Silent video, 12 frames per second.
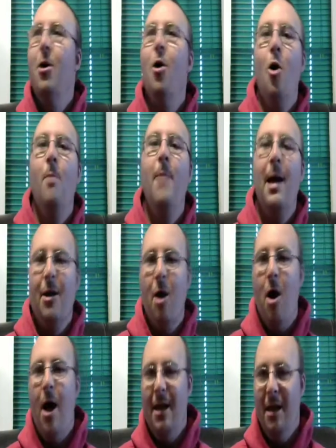Oh my
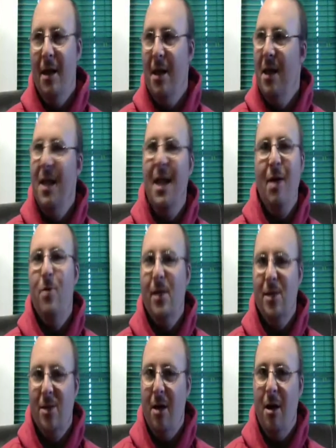God, he
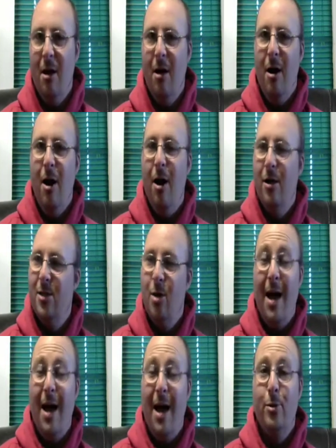was
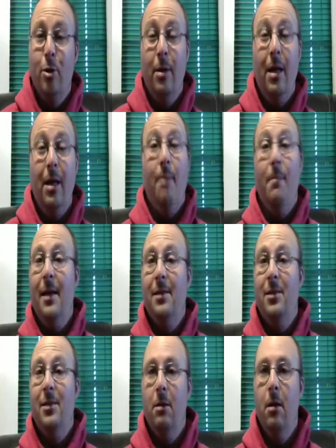also absolutely
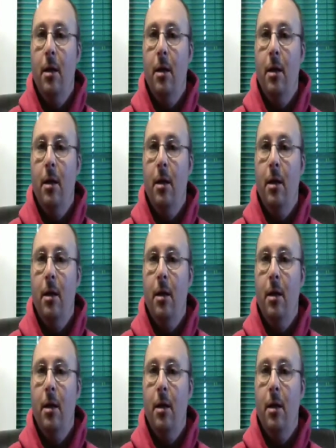amazing.